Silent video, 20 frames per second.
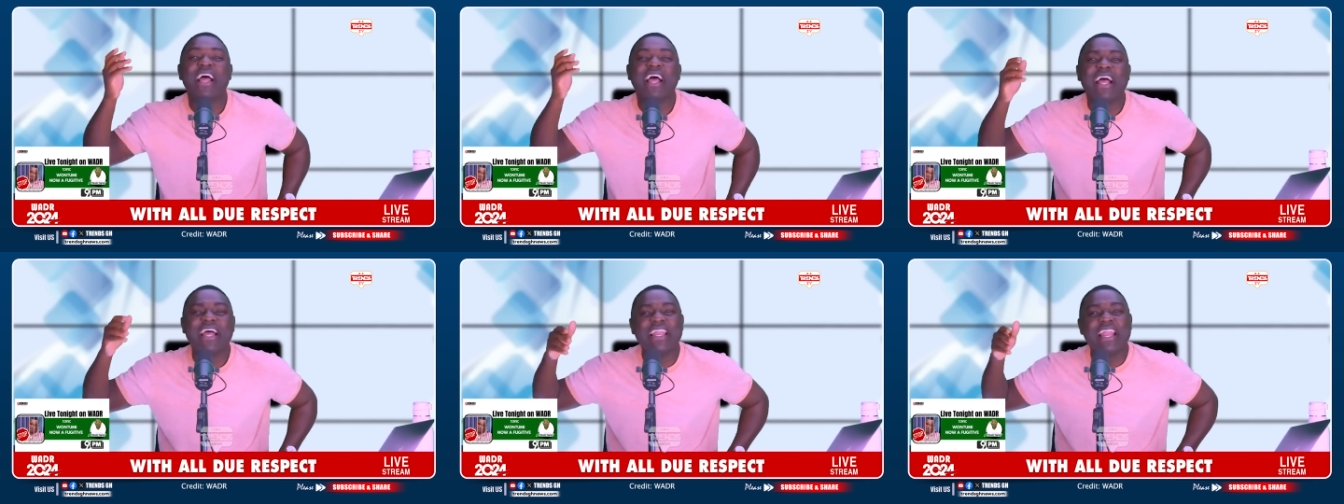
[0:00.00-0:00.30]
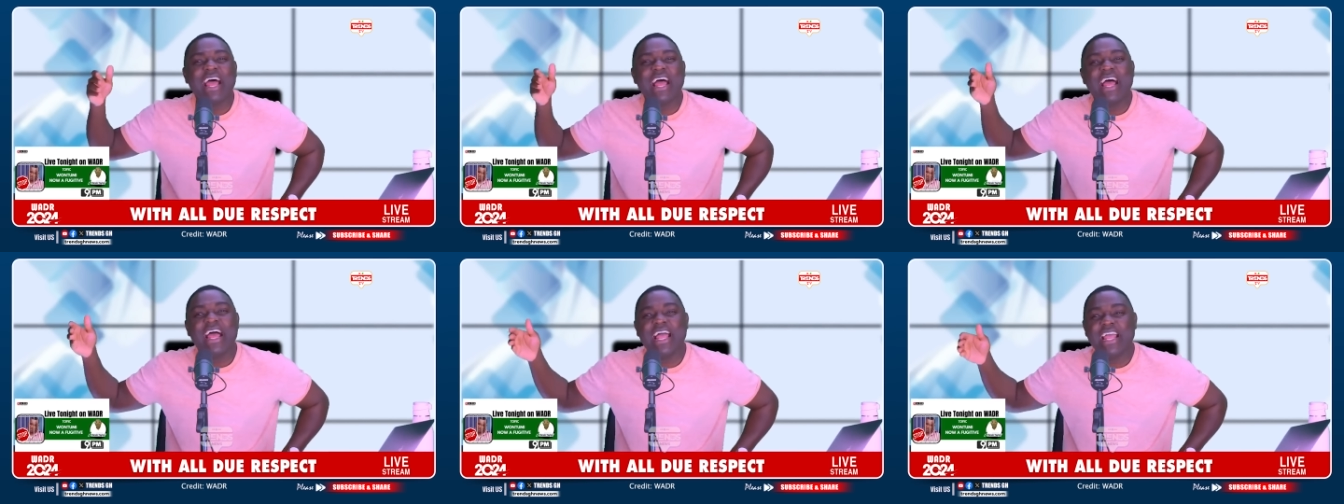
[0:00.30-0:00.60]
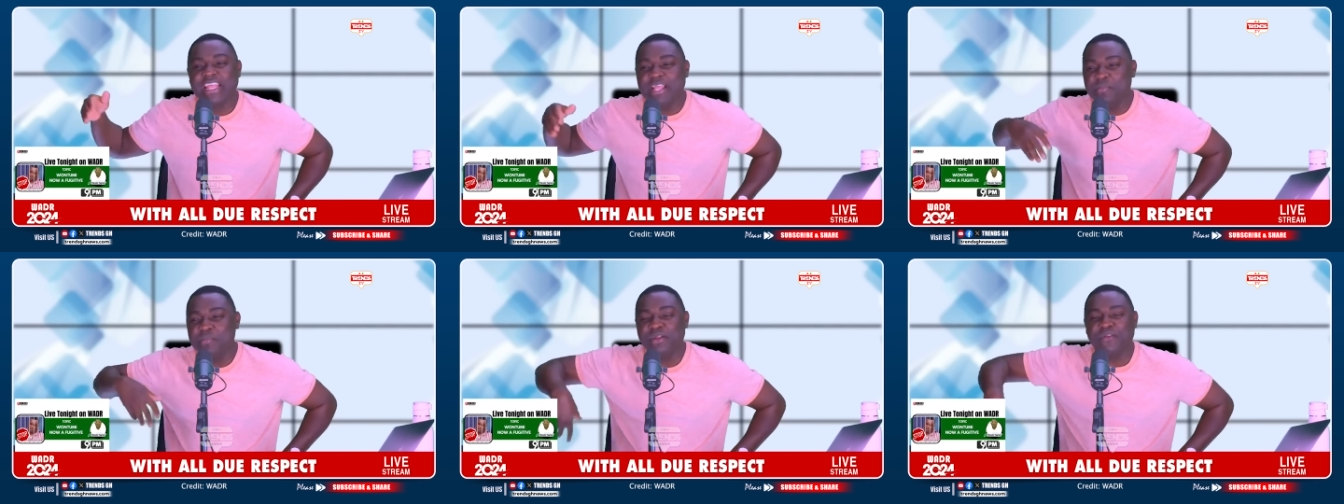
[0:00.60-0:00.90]
and a
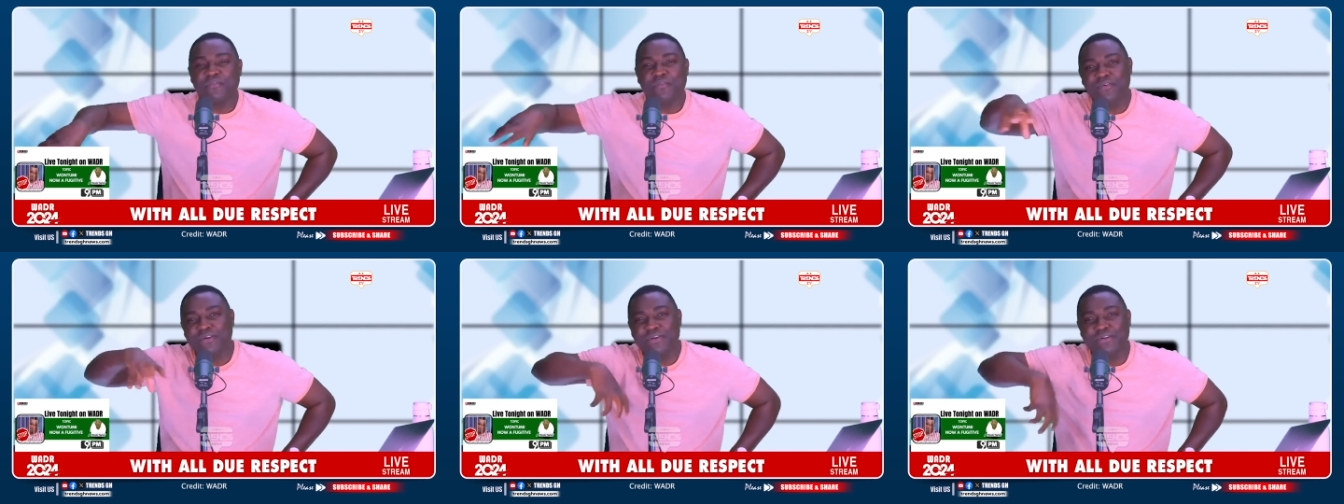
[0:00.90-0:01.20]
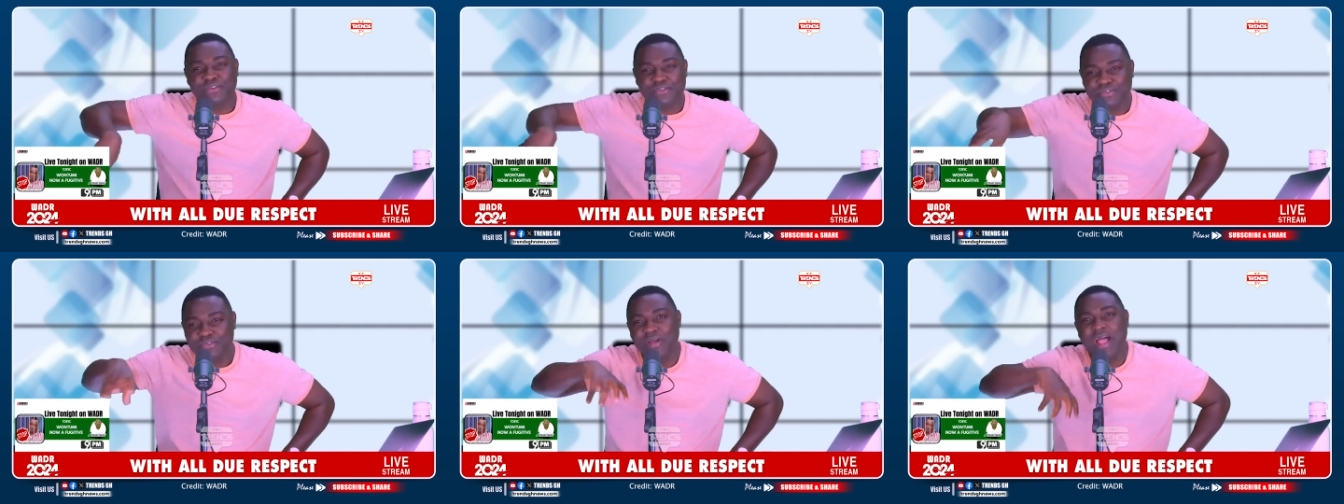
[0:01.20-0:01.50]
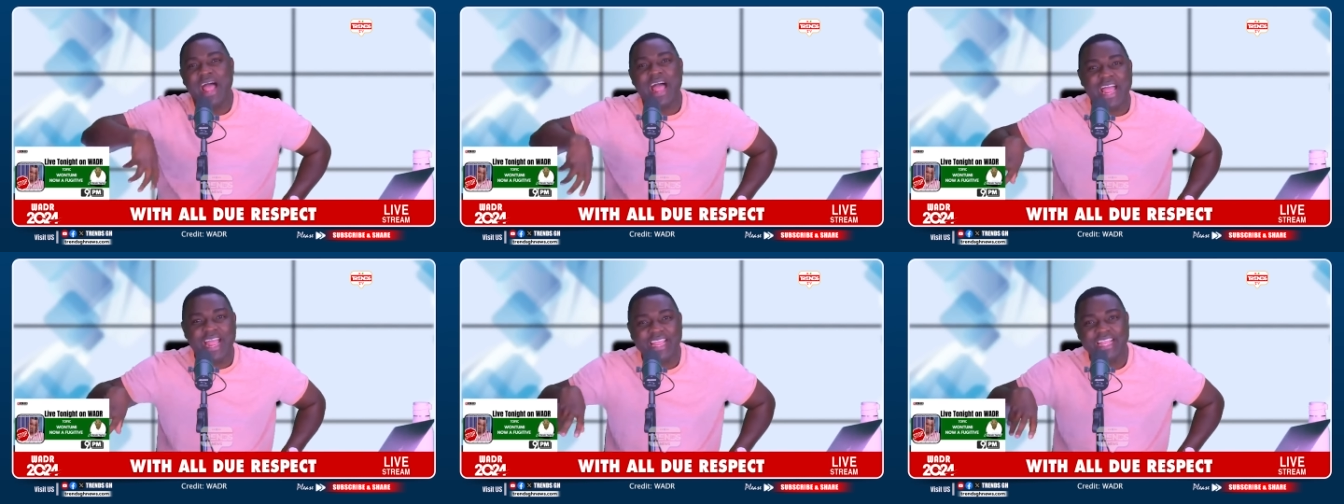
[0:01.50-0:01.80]
year made for also
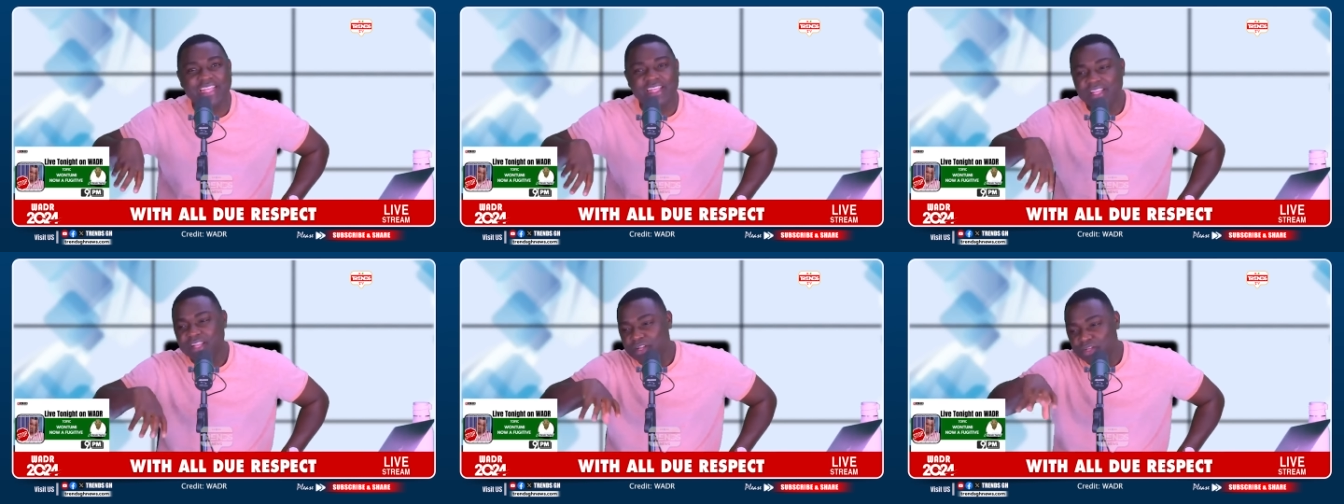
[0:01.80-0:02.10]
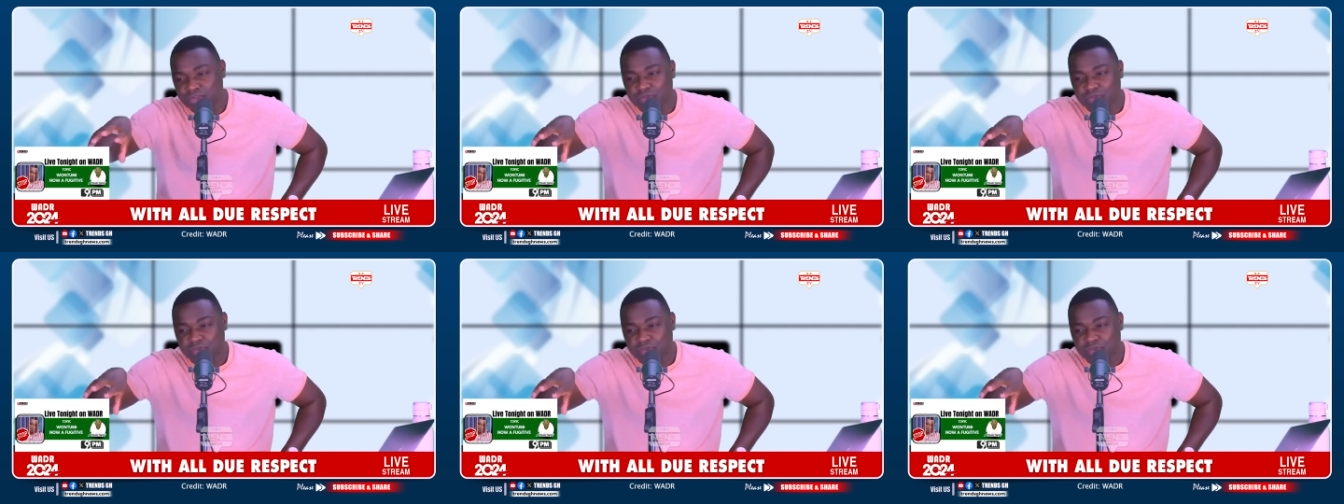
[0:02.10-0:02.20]
I